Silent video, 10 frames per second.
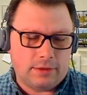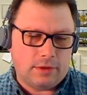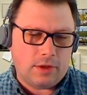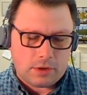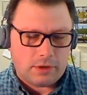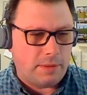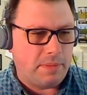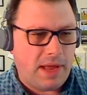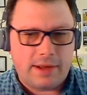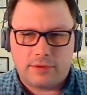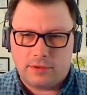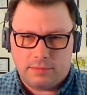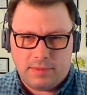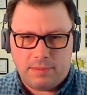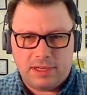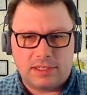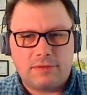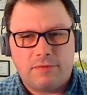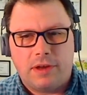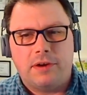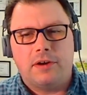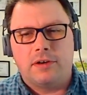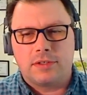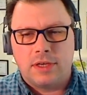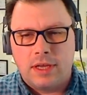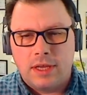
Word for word: local impact, or maybe it's funders